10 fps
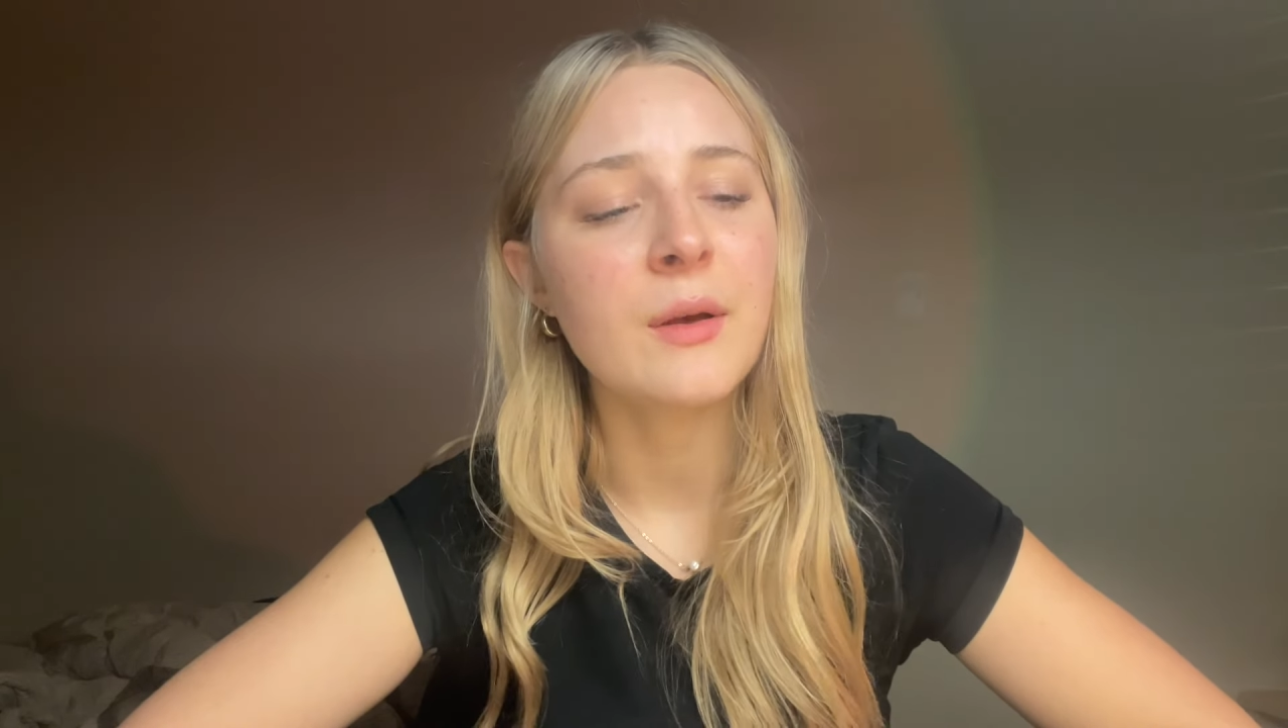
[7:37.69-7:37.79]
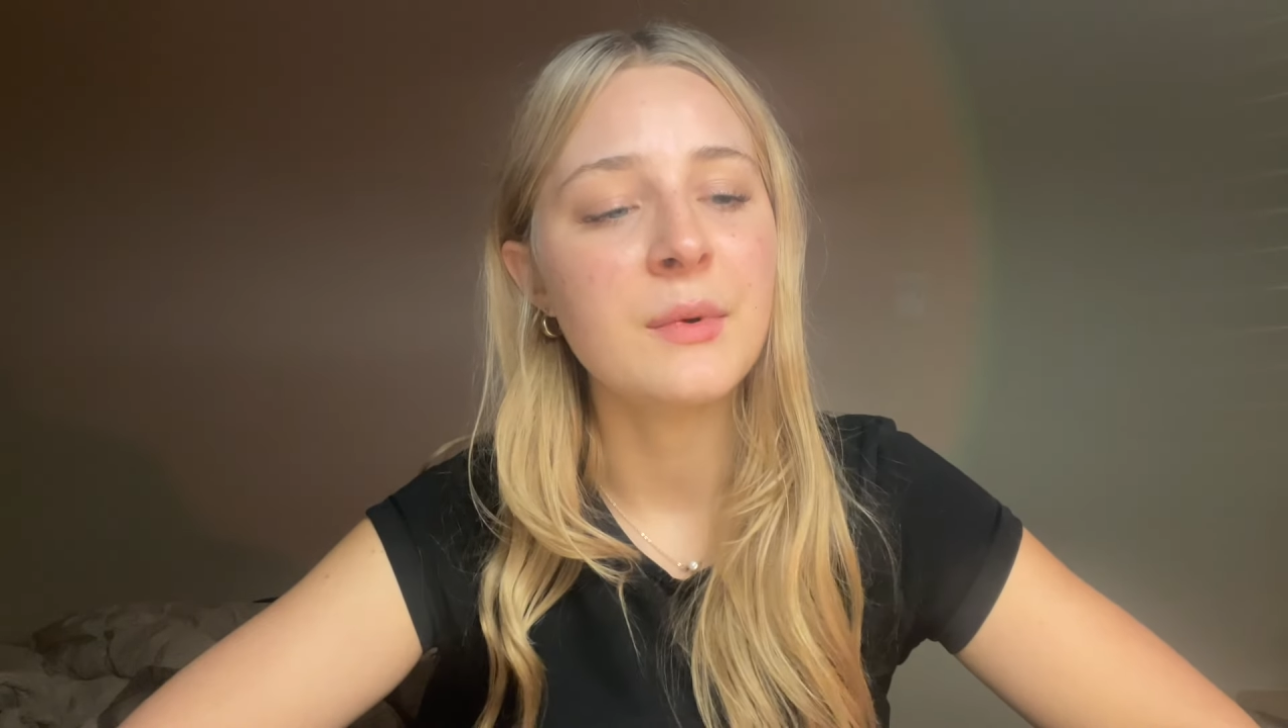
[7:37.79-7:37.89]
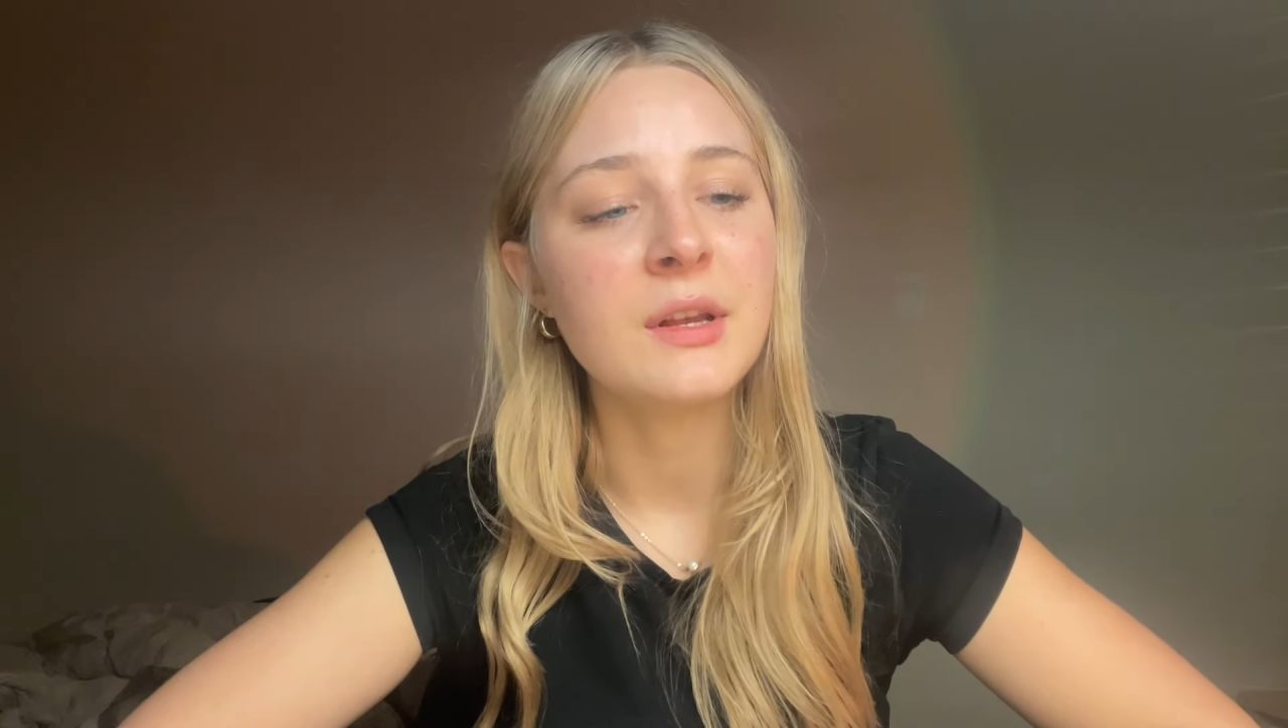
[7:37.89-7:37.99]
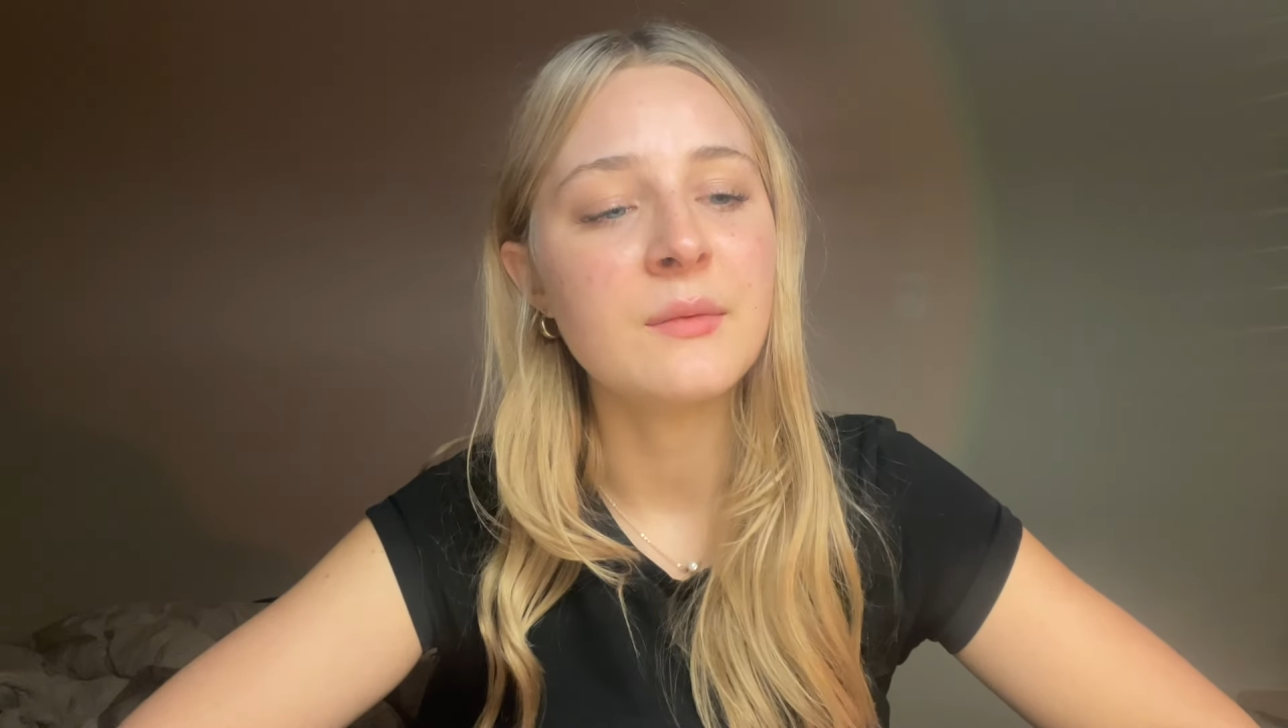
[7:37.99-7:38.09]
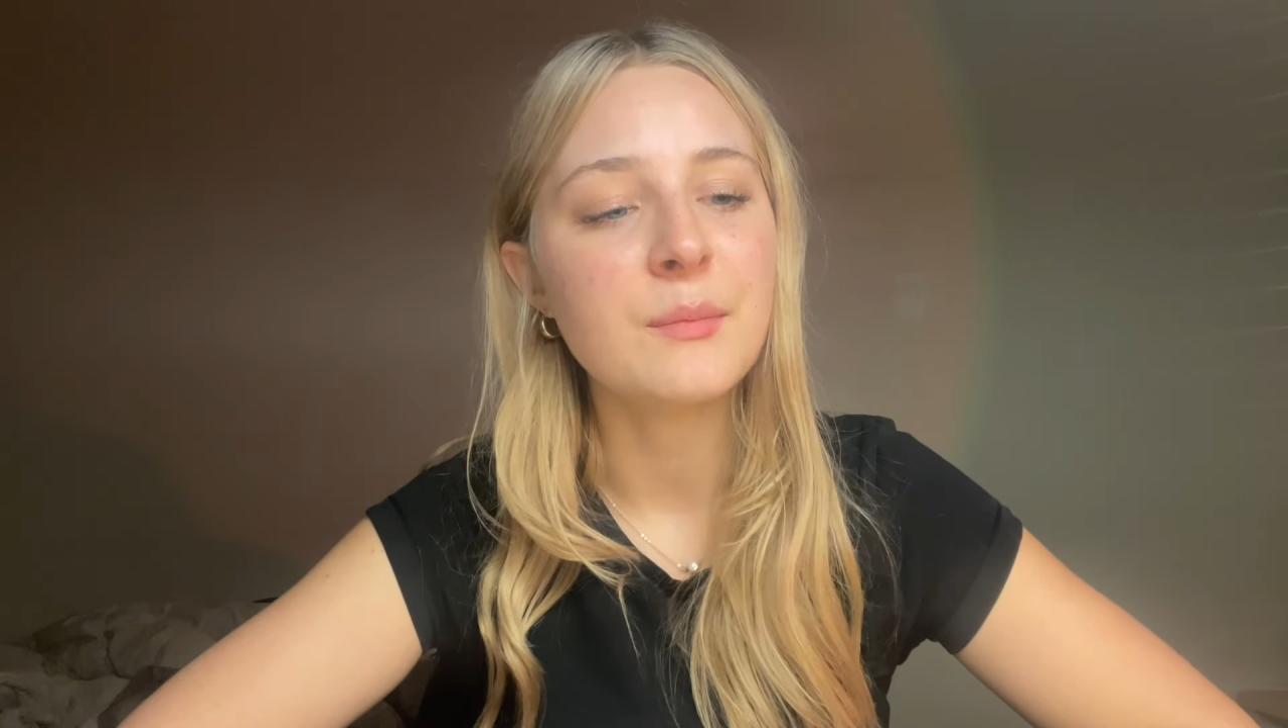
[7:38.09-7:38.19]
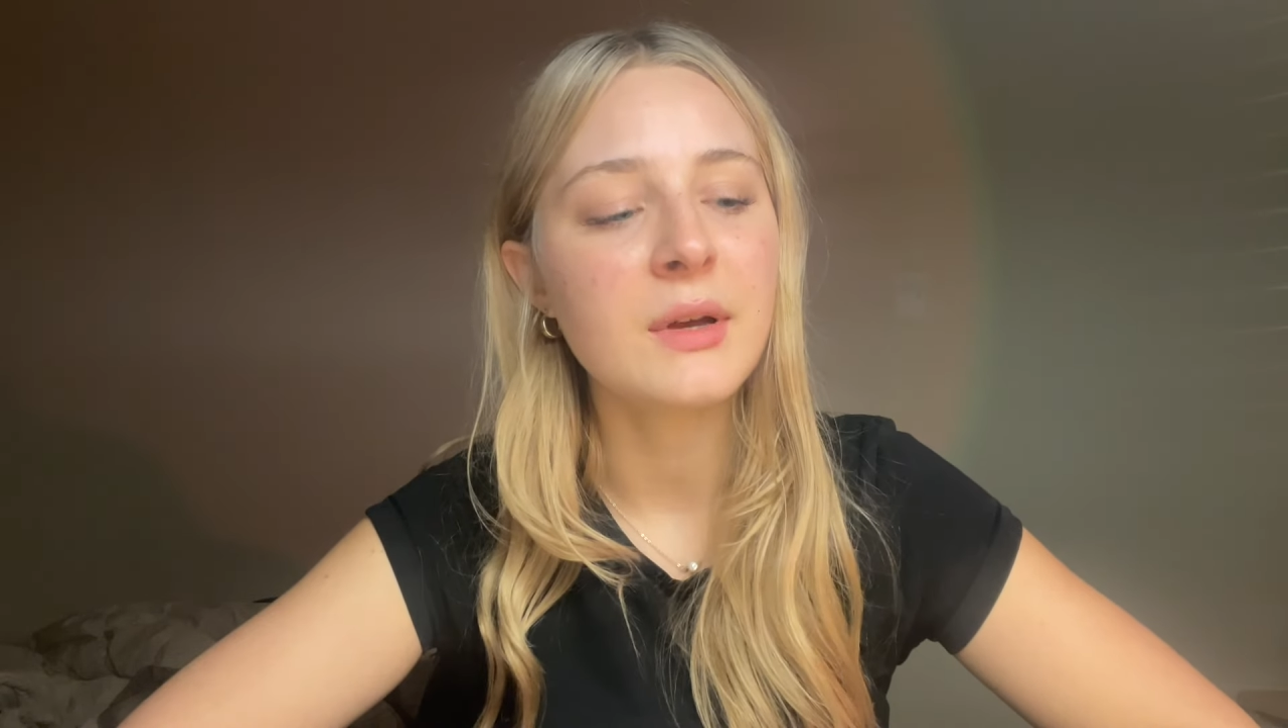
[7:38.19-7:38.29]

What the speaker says: feminine.